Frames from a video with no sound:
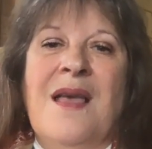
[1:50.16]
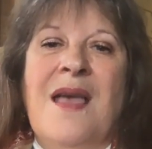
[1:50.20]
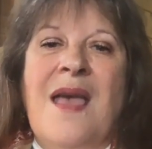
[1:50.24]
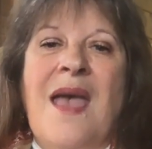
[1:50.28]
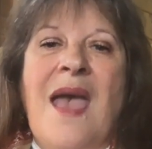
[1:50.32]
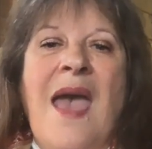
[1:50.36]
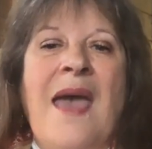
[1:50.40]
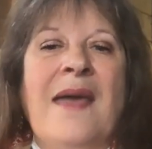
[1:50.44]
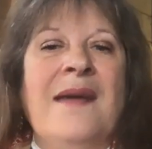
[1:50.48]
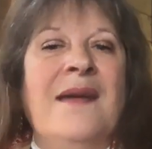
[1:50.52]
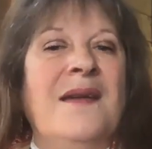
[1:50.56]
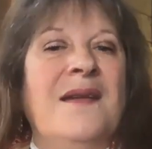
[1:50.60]

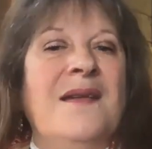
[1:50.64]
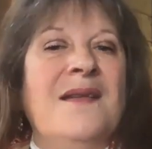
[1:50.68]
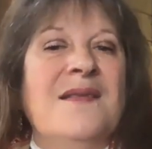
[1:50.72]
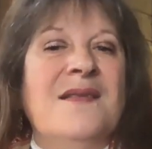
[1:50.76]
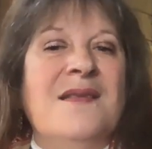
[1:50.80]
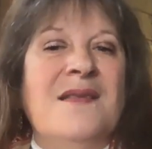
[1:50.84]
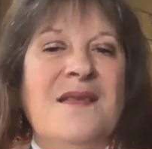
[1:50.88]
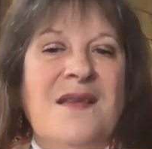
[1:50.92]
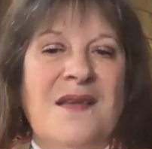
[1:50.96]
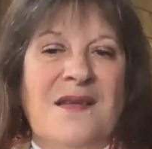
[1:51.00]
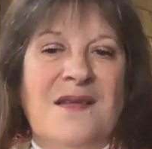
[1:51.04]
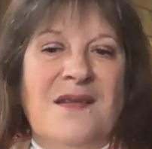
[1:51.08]
And it
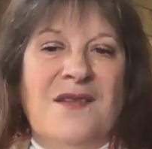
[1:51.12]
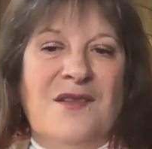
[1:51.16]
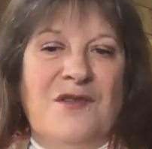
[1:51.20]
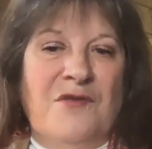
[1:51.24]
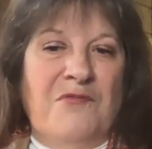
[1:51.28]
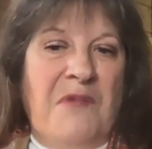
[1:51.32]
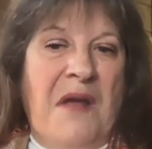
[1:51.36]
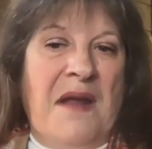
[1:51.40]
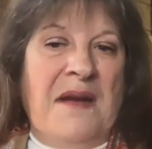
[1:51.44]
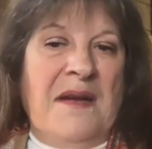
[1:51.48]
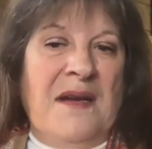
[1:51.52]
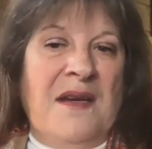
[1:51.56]
is this
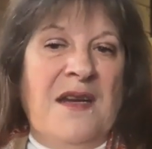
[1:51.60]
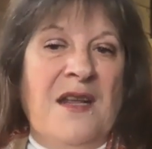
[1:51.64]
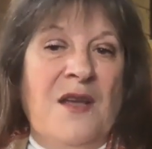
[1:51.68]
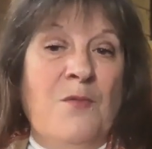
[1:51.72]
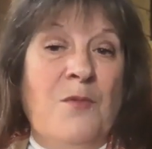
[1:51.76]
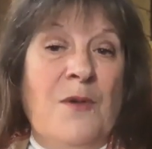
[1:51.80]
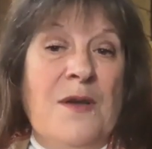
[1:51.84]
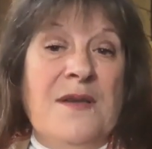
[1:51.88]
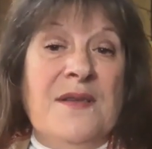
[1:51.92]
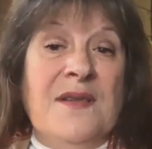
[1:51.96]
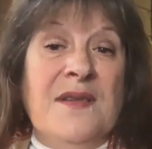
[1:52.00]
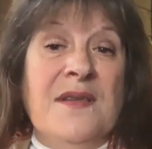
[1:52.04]
serenity
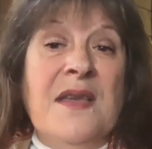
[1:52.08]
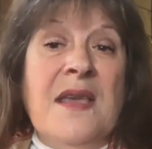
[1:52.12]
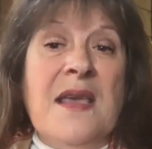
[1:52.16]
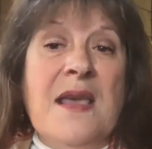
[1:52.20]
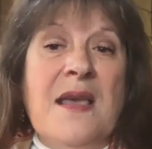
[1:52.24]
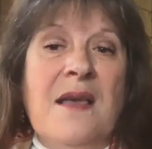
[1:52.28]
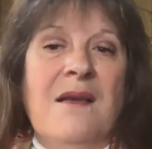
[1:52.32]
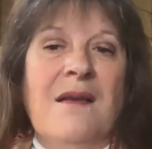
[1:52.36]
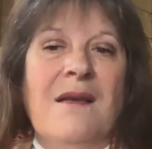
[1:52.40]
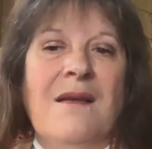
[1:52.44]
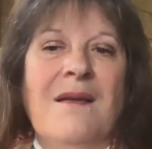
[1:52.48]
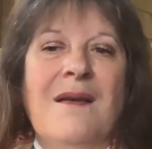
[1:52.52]
we
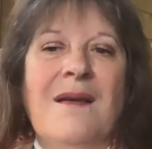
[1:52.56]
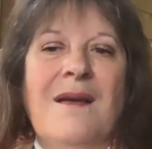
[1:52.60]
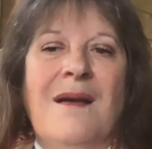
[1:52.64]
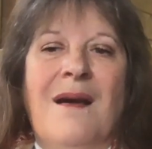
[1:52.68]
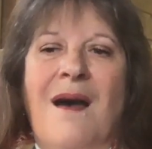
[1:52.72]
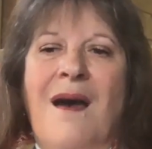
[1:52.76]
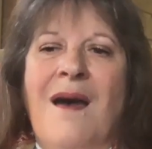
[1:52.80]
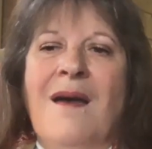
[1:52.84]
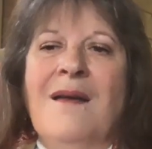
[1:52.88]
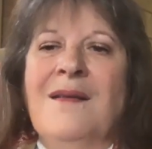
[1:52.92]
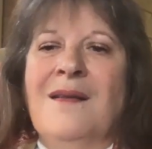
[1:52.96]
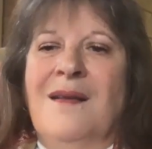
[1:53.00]
seek,
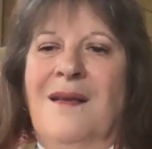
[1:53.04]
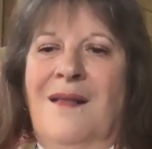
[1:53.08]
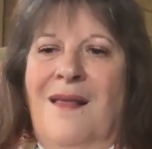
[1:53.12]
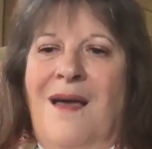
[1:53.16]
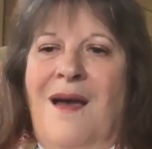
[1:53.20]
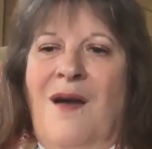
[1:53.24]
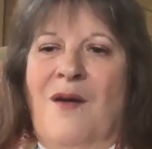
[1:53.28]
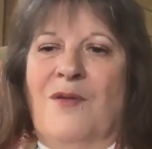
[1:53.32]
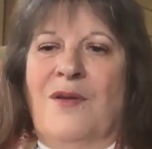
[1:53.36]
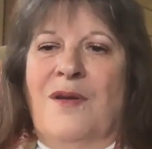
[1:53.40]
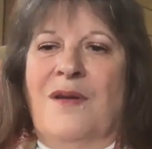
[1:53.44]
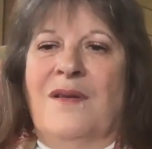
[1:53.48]

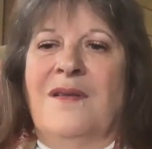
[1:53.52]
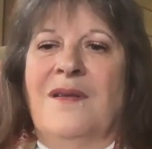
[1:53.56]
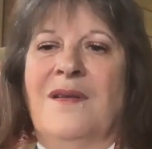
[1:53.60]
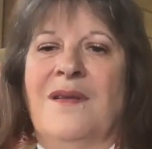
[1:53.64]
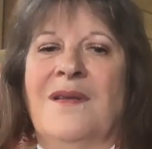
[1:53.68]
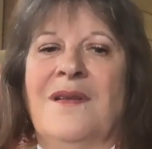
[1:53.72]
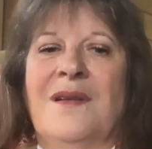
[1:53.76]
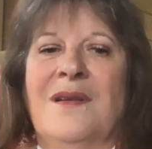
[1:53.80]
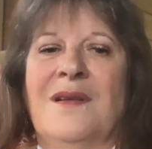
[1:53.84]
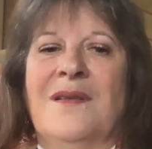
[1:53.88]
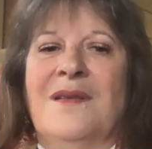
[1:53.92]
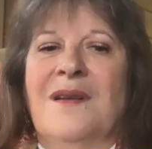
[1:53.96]
unclouded,
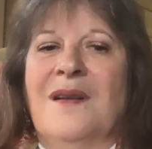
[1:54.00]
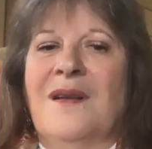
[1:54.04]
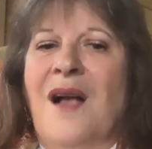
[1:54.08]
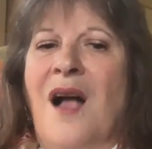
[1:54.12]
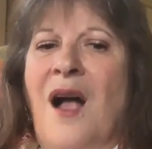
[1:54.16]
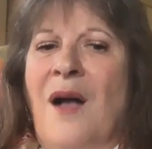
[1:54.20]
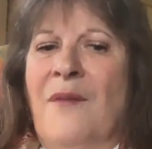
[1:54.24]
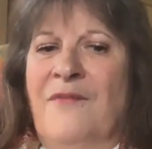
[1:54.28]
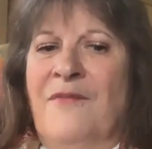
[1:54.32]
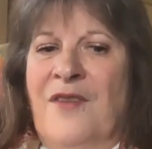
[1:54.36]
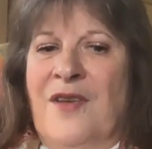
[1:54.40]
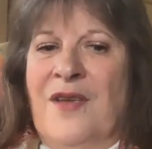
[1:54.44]

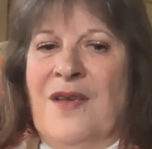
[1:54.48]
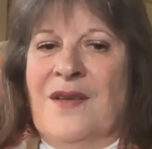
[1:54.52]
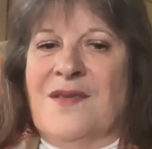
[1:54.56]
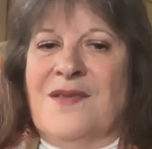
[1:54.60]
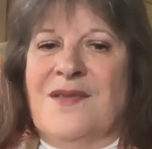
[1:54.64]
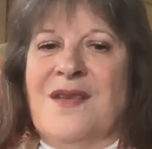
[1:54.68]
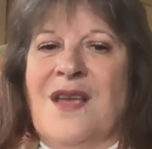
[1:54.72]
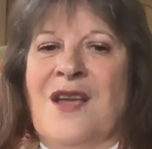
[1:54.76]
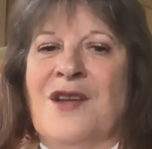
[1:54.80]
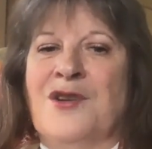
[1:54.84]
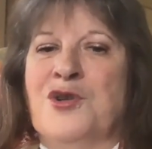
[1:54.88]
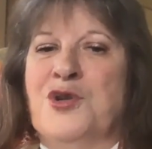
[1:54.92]

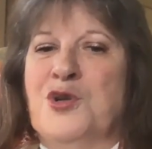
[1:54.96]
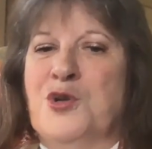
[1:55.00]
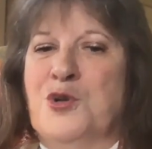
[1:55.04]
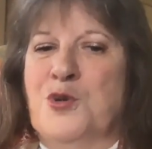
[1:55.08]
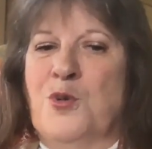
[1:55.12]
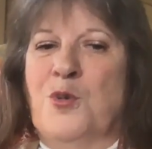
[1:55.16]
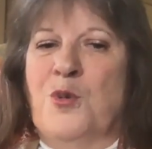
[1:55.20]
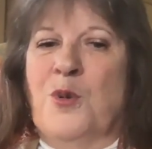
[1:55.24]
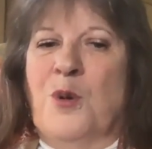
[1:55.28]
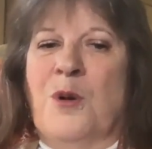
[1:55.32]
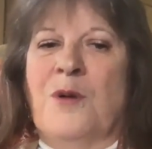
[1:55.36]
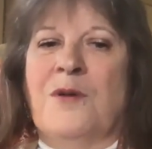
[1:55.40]
obvious, and
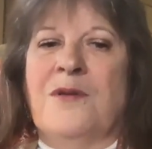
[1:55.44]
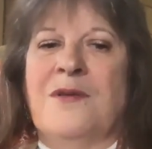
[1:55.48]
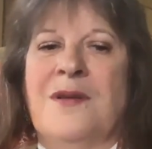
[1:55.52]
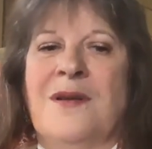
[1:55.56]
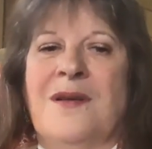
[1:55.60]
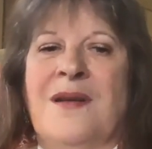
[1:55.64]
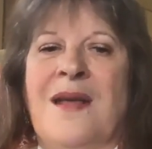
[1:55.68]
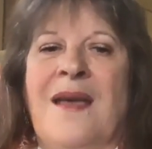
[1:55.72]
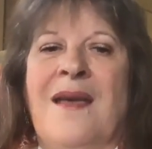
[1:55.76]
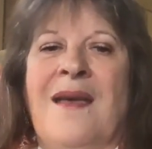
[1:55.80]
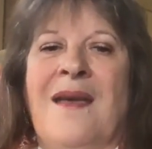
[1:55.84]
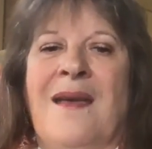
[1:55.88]
sure
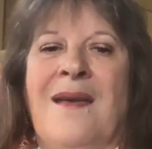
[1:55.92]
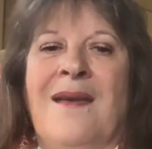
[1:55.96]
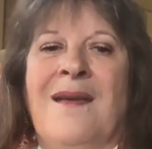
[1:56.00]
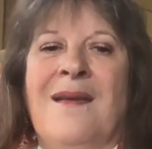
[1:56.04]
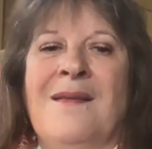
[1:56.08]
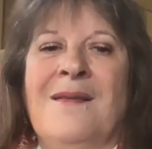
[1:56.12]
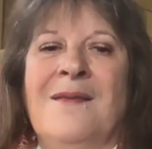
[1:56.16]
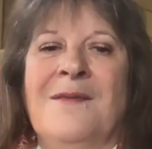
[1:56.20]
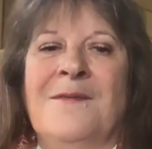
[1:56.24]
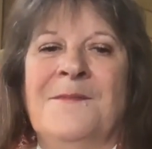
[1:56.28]
today,